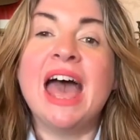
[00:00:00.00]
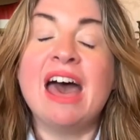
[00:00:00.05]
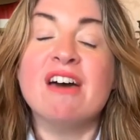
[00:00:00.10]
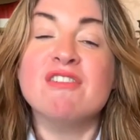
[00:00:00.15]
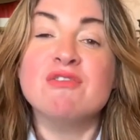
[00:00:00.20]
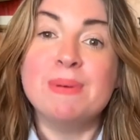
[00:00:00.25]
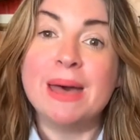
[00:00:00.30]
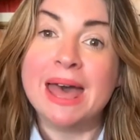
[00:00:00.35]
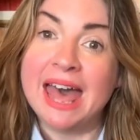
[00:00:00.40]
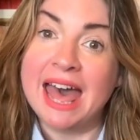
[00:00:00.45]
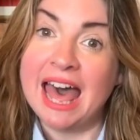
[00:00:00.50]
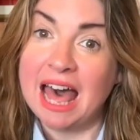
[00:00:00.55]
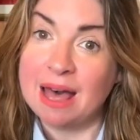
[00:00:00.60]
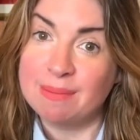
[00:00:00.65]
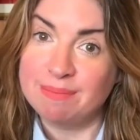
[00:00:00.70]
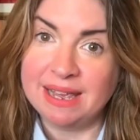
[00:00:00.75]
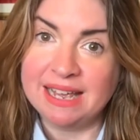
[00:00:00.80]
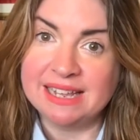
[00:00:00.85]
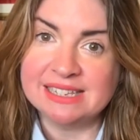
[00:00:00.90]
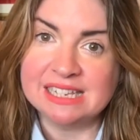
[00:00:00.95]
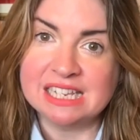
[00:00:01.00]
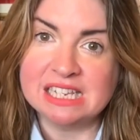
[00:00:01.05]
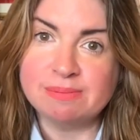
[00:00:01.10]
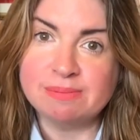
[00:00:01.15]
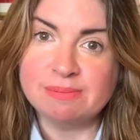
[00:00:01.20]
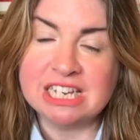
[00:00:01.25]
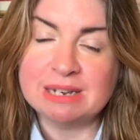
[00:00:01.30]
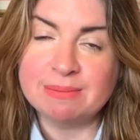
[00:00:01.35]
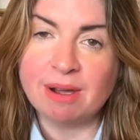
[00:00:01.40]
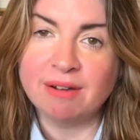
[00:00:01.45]
have better habits,
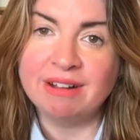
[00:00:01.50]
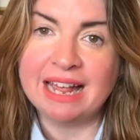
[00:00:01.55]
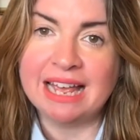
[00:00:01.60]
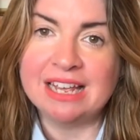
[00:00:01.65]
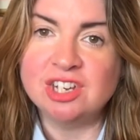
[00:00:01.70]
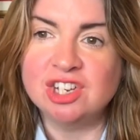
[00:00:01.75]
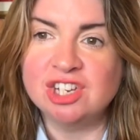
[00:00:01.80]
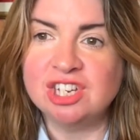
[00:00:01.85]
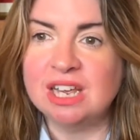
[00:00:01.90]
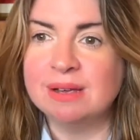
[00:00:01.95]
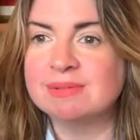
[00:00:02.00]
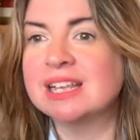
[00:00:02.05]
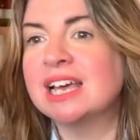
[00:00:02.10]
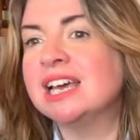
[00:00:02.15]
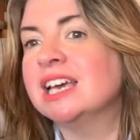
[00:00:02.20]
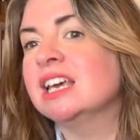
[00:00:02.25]
especially in my relationships,